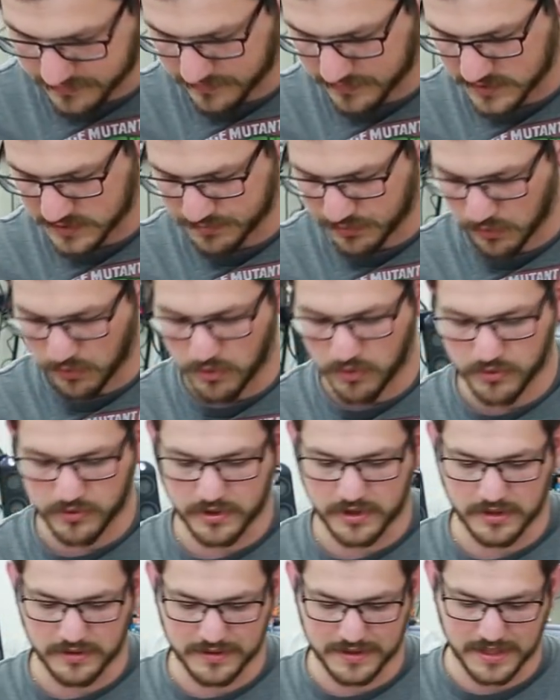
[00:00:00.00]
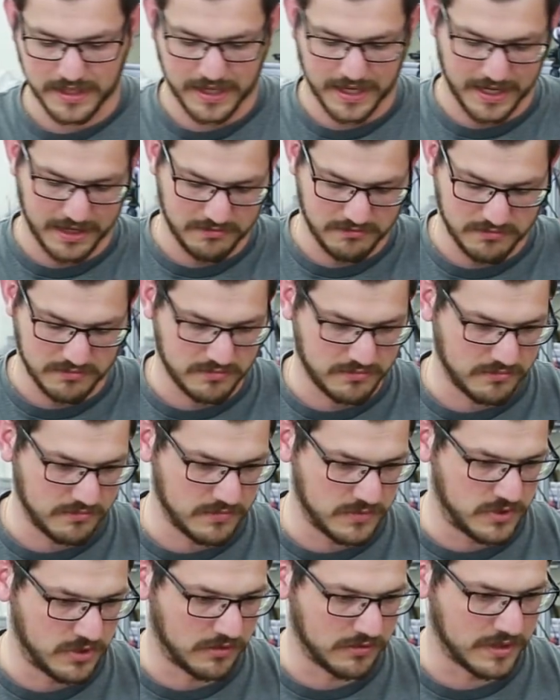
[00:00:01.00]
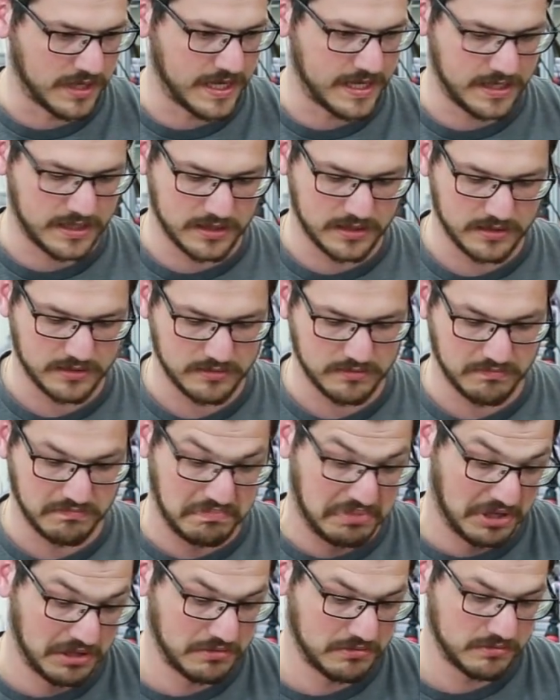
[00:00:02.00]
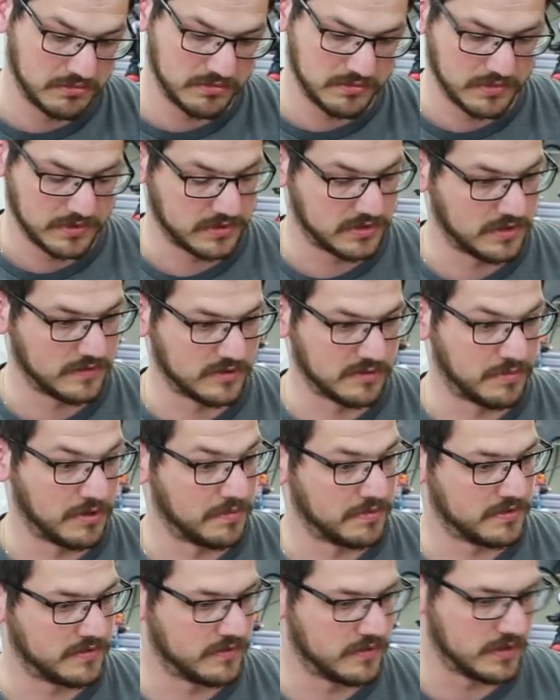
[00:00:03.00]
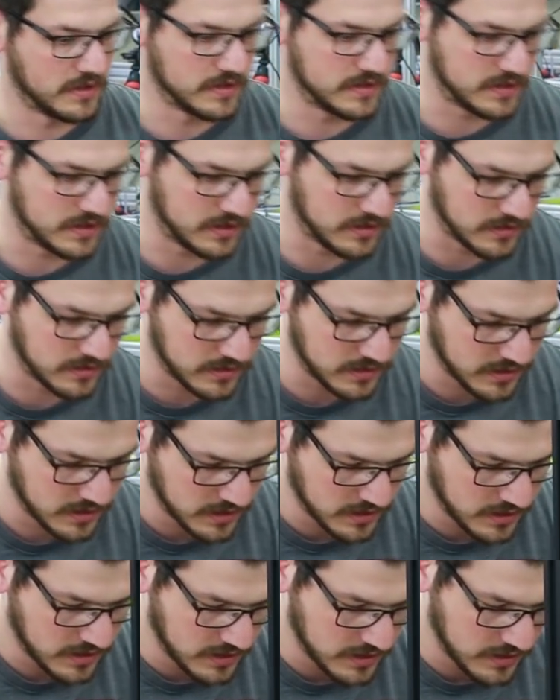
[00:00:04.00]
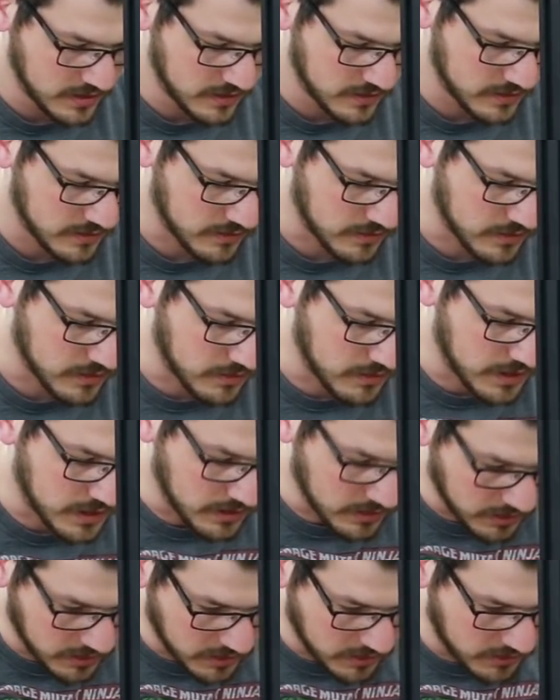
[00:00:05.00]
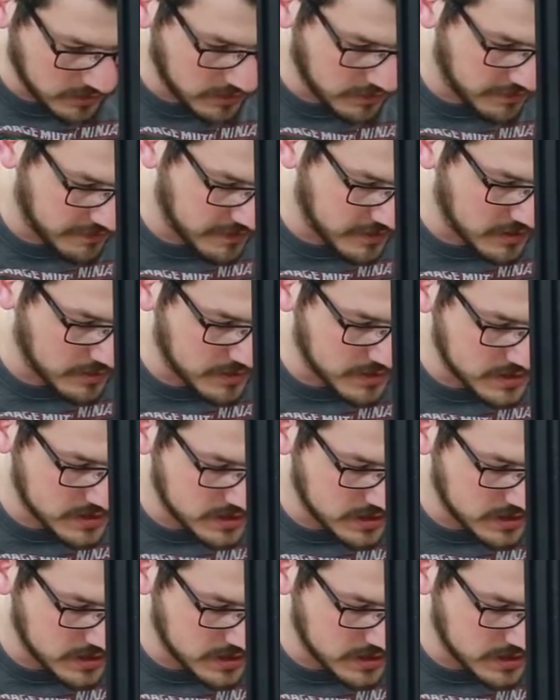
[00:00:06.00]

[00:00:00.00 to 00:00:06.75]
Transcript: spool holder here that I don't like, but it serves a purpose for this here. So we're going to go ahead and load the filament